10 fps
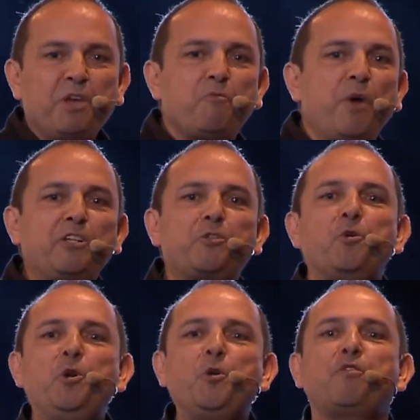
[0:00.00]
we went
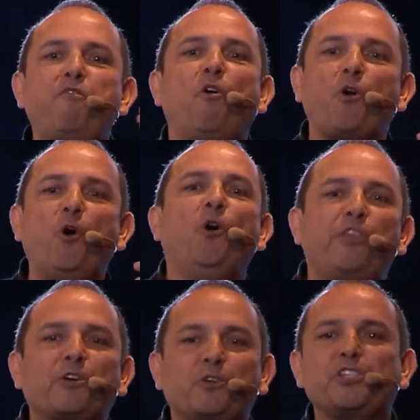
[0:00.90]
to look for
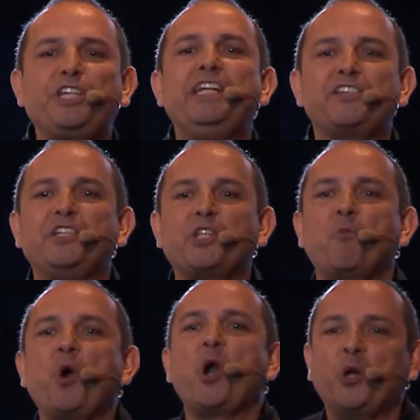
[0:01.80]
other cities in the
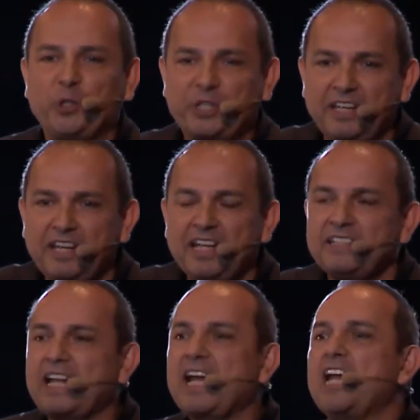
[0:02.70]
world
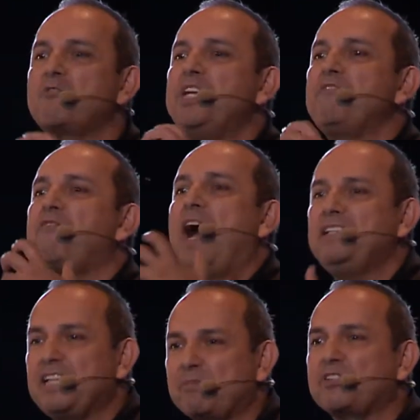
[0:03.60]
that had
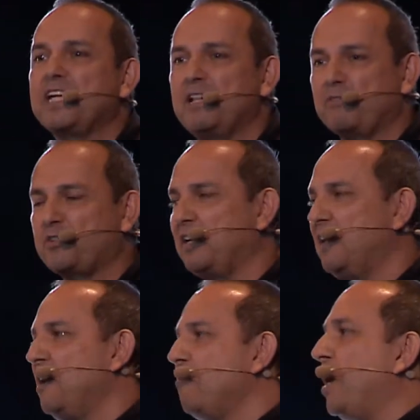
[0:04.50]
redefined themselves
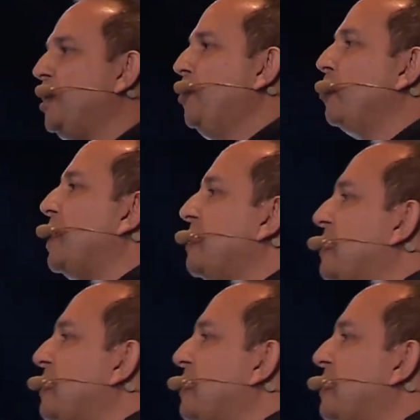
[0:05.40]
by using